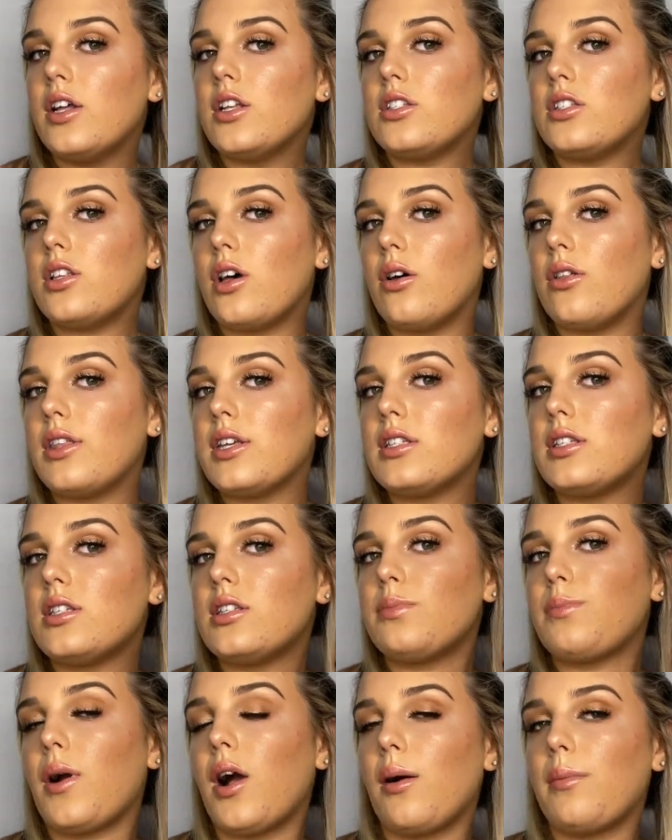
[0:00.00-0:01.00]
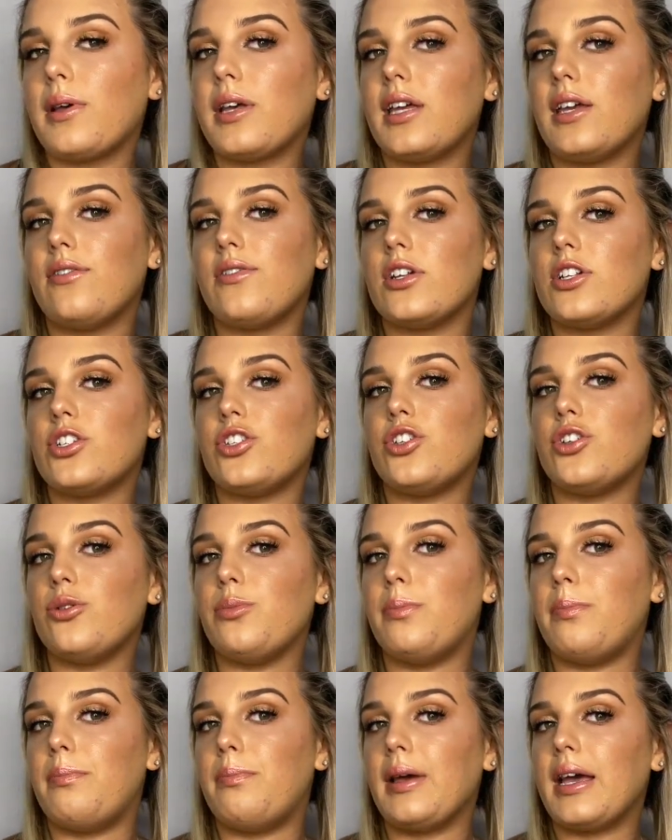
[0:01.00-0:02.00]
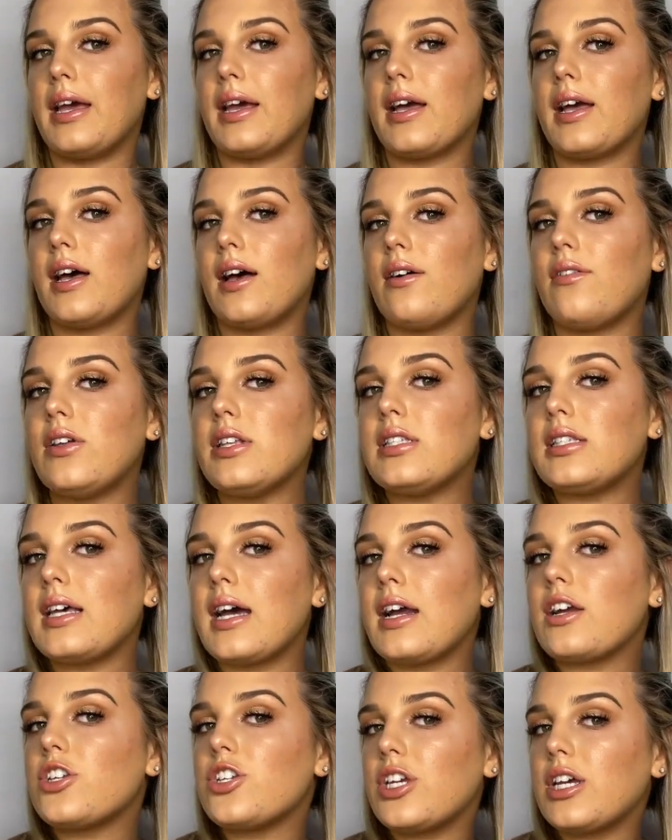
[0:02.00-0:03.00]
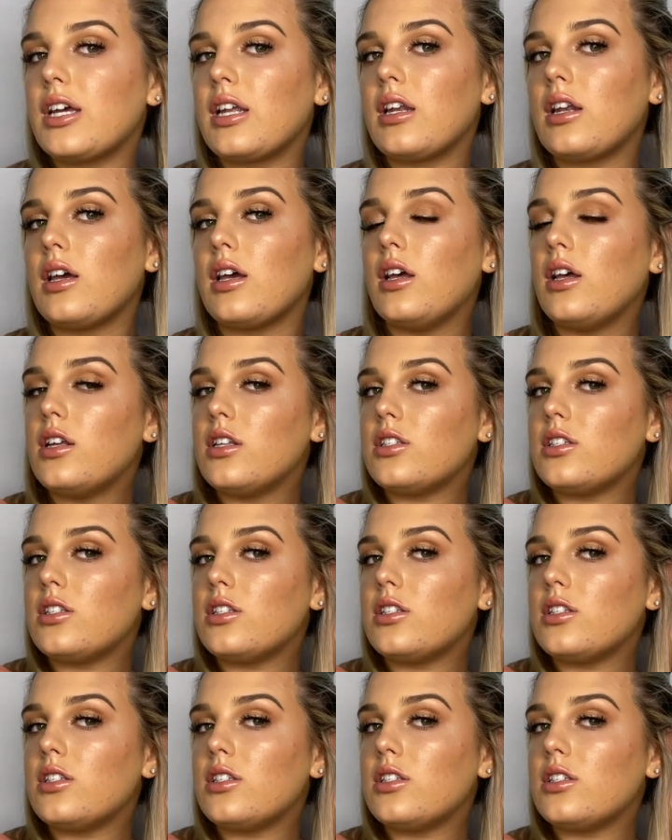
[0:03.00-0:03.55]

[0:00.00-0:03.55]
So this is probably even too big of a section,